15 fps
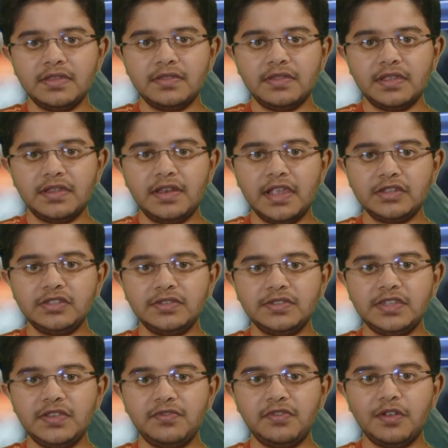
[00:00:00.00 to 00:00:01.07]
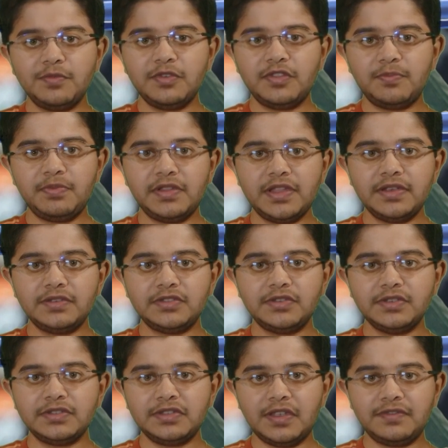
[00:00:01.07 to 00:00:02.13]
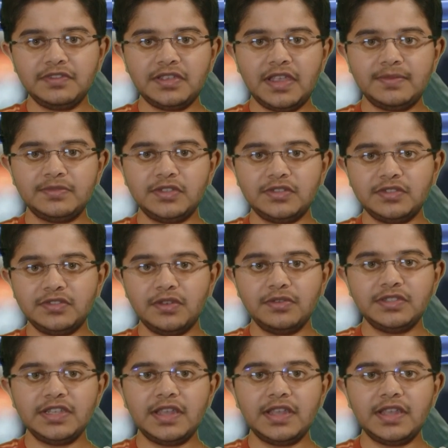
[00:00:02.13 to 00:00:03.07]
The connections he formed with the players during tough times, such as Jose